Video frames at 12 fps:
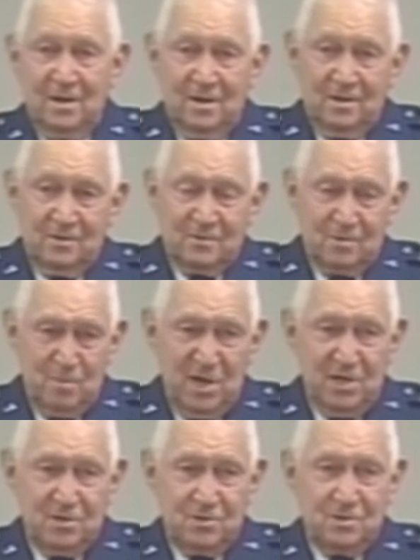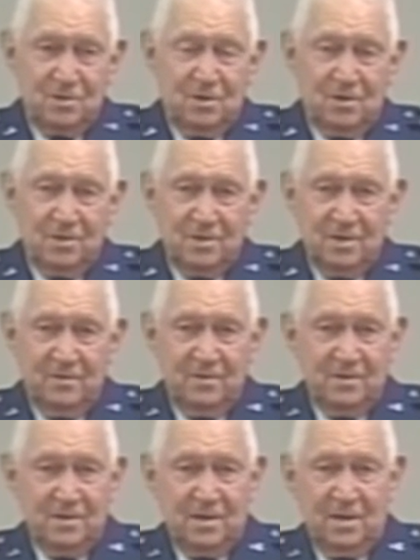there was a major in charge of
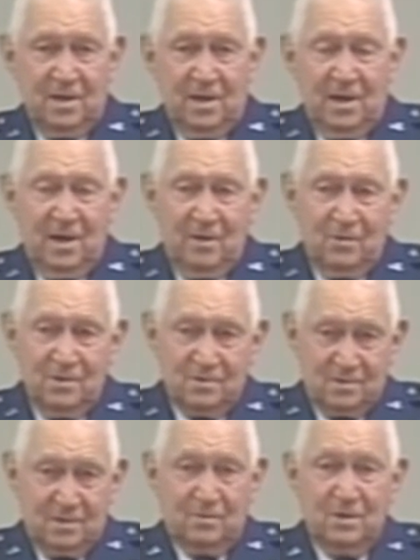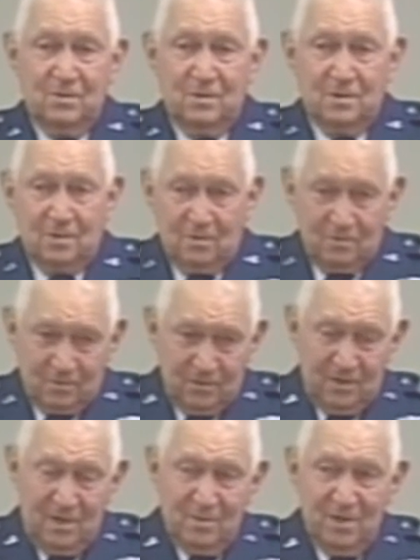it, and we said, well, we go
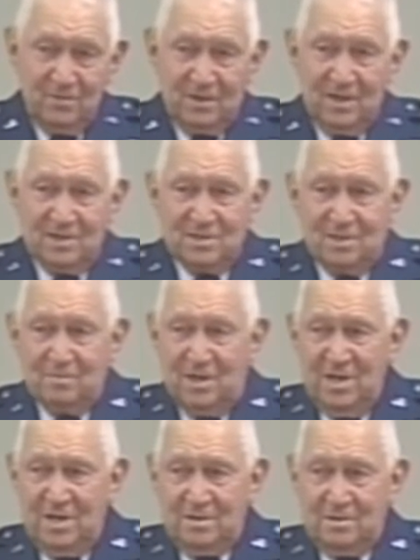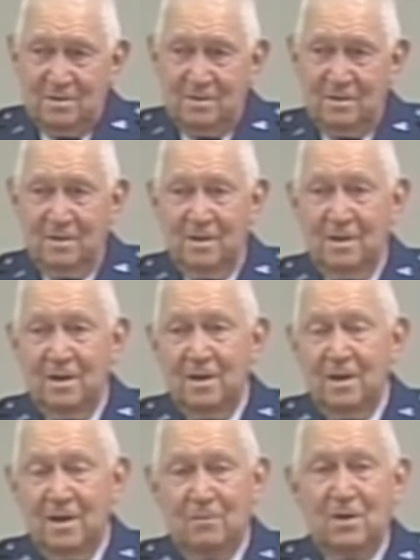through there, maybe they got something to eat.
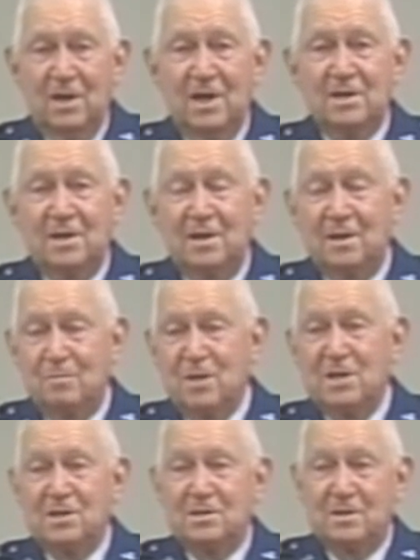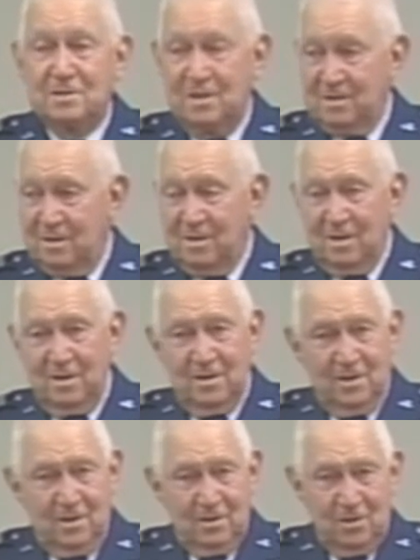And we got there, the major said,
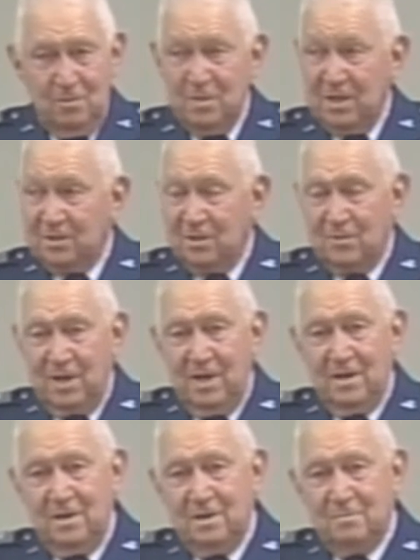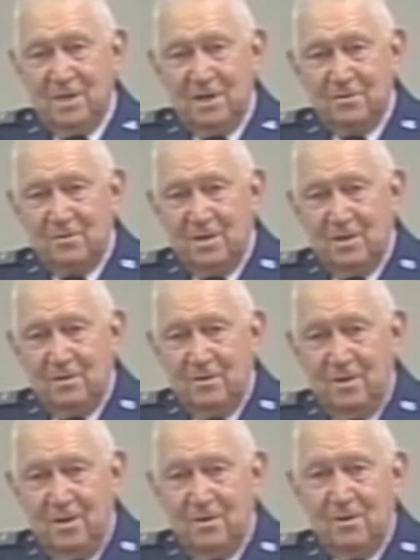you men go down here about
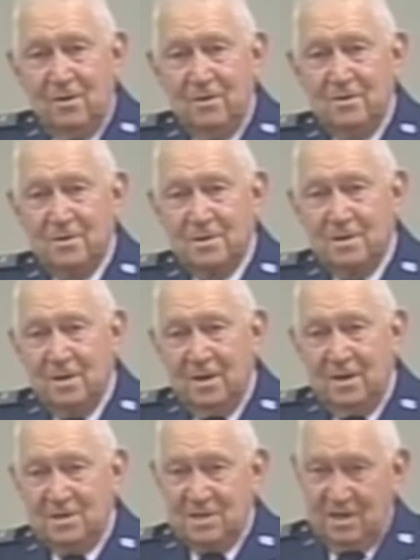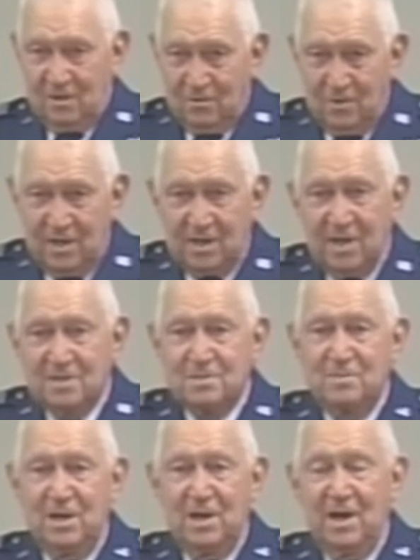300 yards. He said, I already got some
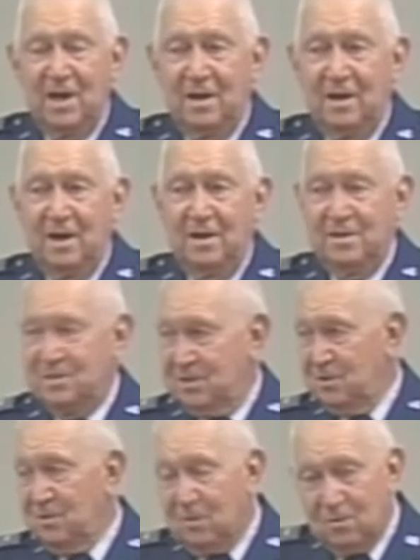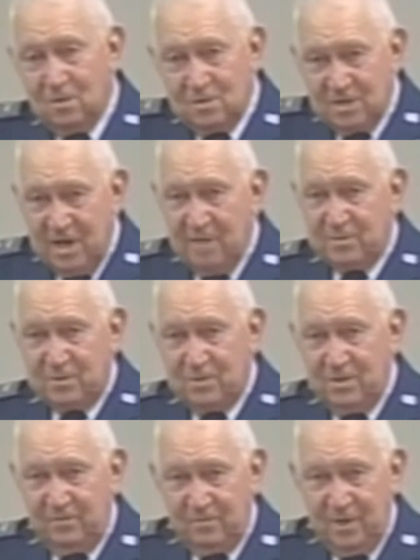men down there. He said, you hold the Japs
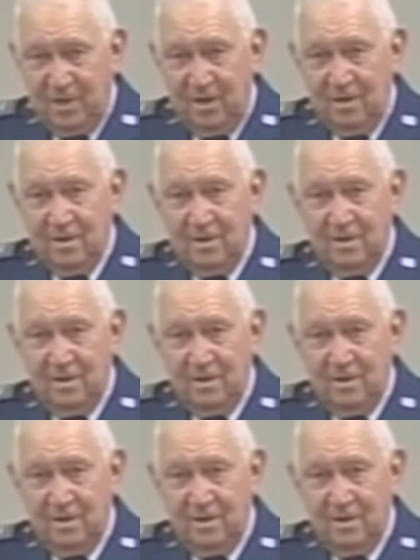away from here